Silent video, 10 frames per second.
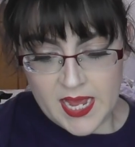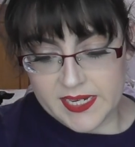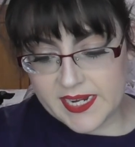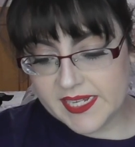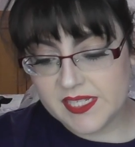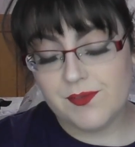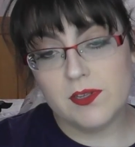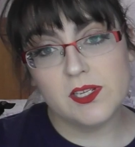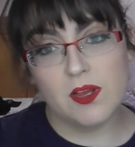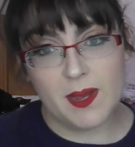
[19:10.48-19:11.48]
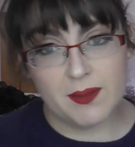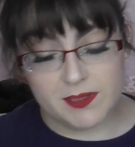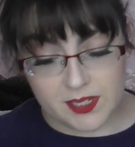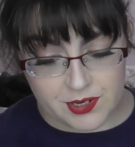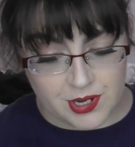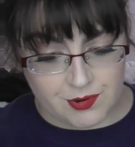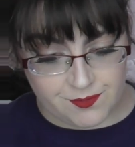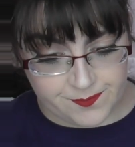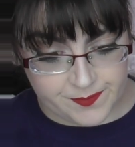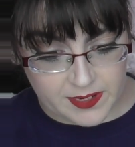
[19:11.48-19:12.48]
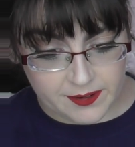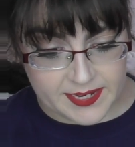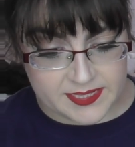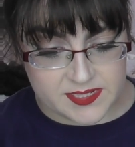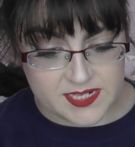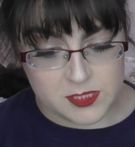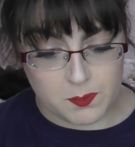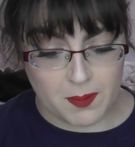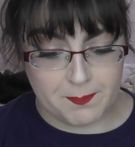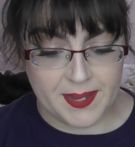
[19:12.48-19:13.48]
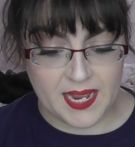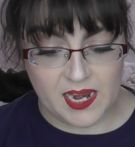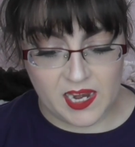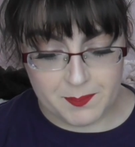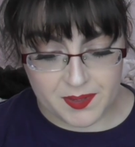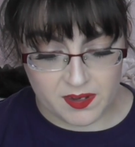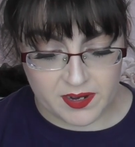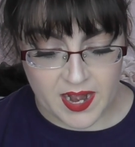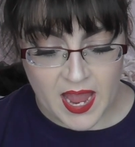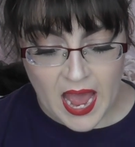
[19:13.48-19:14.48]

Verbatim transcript: NYX have also come out with their new Filler Instinct Plumping Lip Colour.